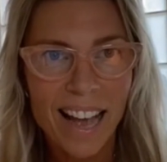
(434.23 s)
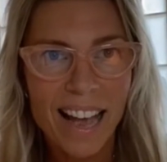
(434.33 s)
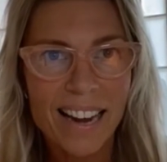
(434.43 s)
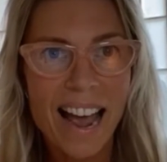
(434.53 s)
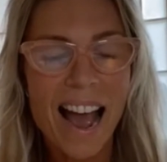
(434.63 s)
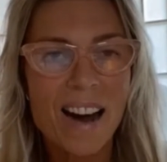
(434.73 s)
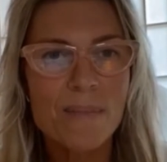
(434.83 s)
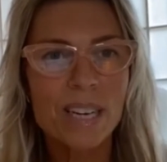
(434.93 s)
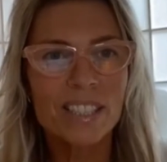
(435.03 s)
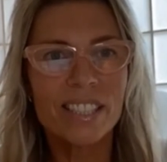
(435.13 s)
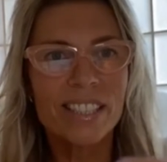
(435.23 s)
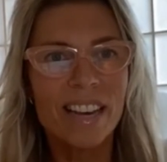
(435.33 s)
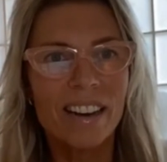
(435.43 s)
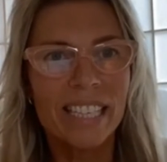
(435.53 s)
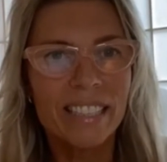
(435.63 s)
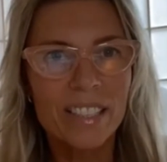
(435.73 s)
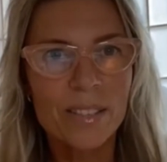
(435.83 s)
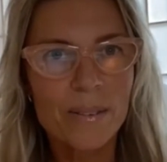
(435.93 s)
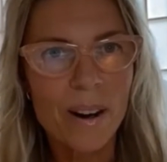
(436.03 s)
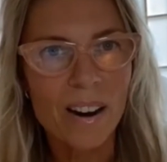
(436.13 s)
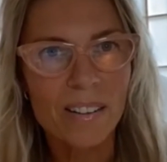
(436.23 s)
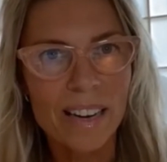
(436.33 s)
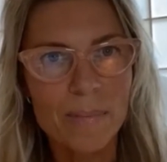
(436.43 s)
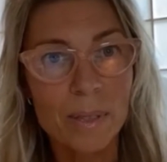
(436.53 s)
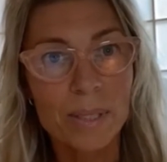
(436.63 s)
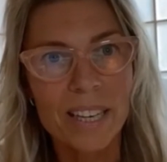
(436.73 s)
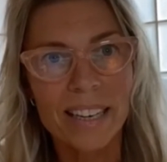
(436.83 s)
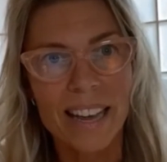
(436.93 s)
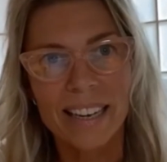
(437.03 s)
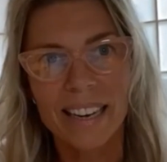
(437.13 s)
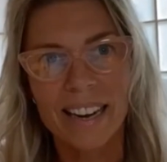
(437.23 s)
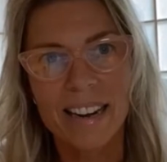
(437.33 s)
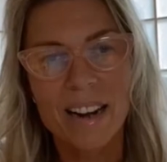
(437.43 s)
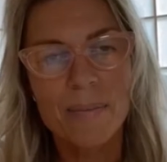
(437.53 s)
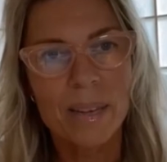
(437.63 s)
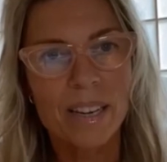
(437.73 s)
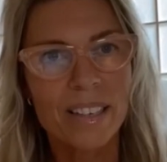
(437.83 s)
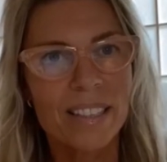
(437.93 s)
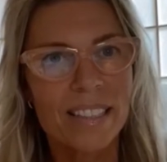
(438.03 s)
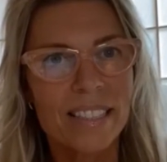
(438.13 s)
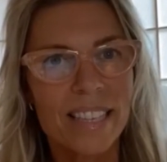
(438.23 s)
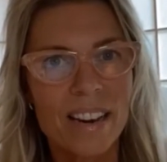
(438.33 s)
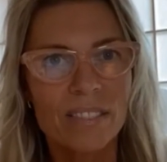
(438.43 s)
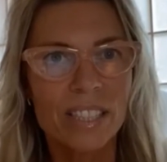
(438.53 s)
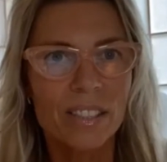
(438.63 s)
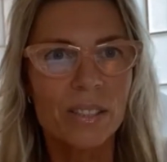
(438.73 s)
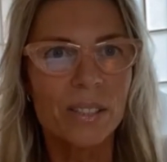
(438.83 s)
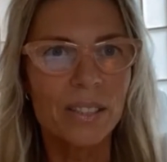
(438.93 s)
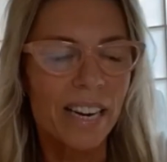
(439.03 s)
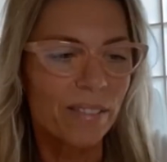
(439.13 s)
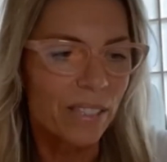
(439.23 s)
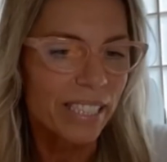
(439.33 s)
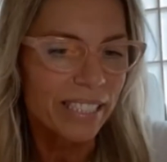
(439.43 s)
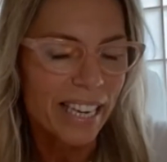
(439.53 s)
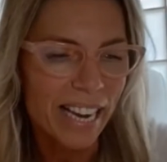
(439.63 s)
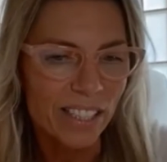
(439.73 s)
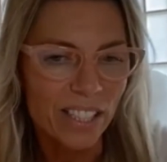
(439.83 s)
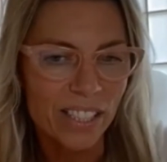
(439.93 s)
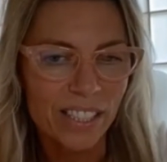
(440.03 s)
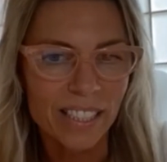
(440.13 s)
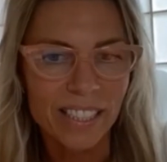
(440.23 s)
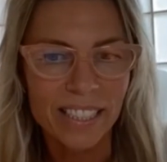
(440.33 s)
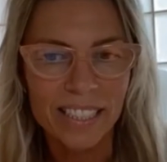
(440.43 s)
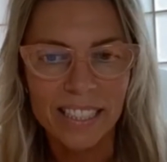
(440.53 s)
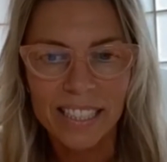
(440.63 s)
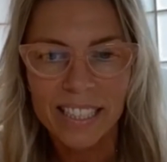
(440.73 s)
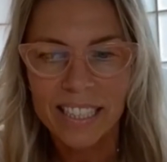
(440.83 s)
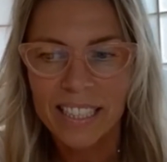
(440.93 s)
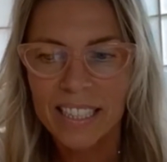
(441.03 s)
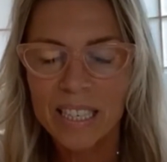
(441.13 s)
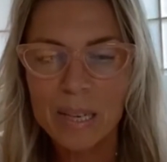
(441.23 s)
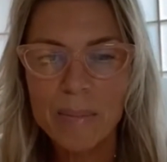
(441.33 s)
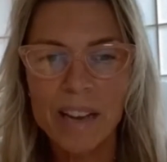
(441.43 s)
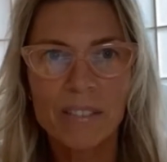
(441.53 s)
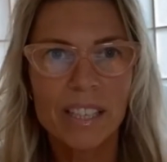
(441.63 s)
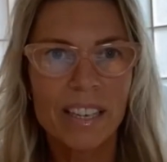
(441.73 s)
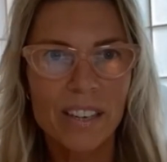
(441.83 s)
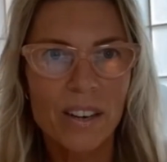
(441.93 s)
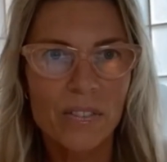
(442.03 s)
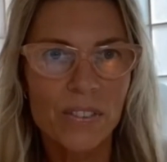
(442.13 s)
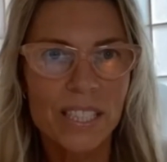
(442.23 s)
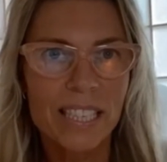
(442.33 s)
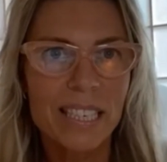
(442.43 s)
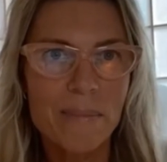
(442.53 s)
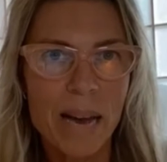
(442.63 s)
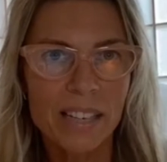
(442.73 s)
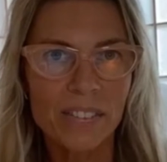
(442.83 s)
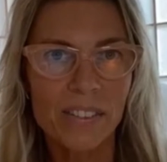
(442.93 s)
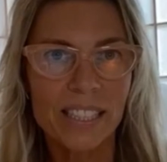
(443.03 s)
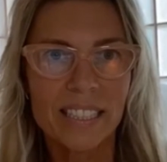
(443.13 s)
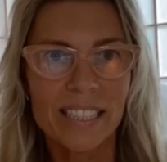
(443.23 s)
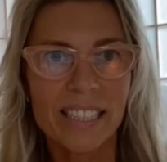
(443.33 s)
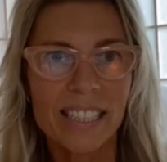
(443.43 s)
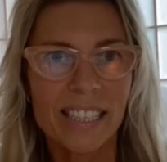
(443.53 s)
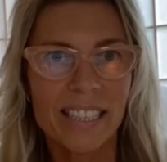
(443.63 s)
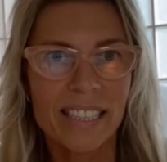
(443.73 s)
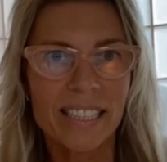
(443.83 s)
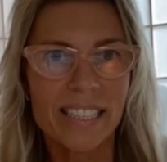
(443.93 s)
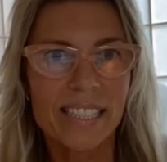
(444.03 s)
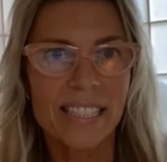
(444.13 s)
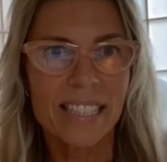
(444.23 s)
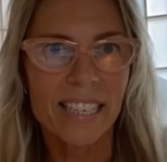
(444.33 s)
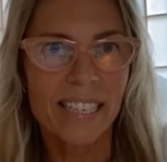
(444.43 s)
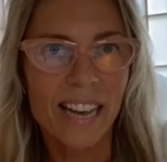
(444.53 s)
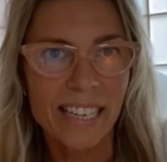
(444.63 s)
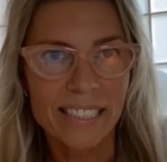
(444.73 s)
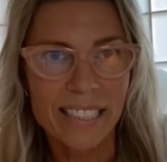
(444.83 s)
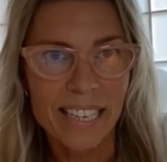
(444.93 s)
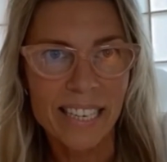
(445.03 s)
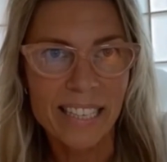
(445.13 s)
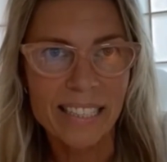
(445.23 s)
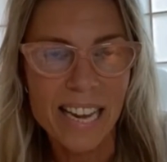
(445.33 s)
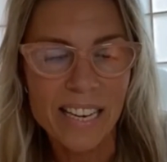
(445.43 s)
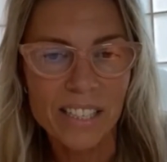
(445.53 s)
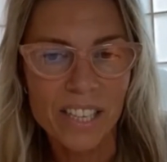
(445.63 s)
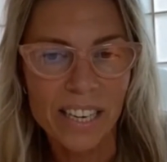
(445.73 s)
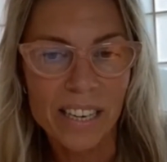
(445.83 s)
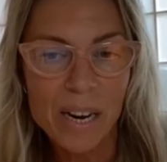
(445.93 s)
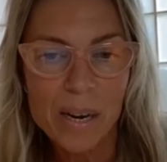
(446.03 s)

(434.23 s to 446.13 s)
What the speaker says: and how much light you are able to let in, because every thought, every intention, everything physically manifested is light, it is energy.